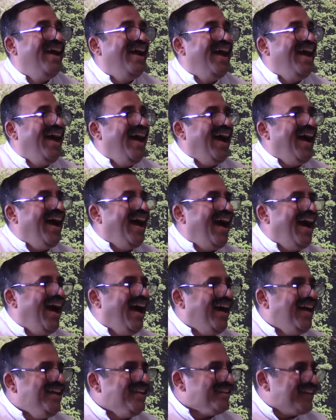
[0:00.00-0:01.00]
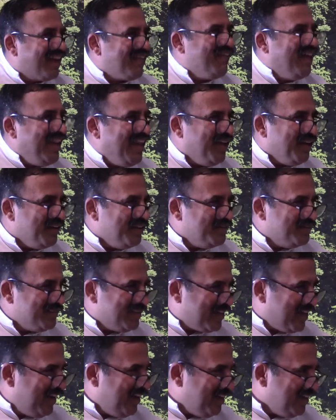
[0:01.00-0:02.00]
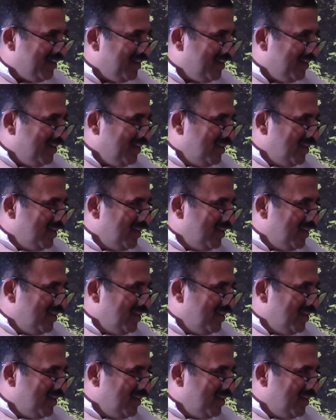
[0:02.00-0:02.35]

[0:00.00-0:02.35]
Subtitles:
There are many, right?